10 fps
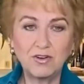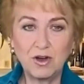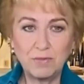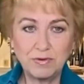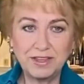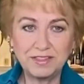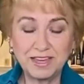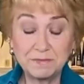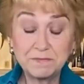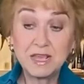our
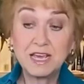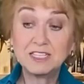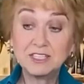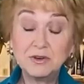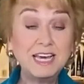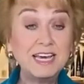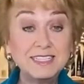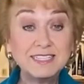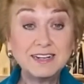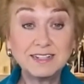breathing. So
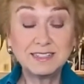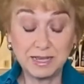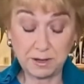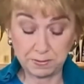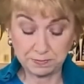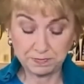here's a little tip.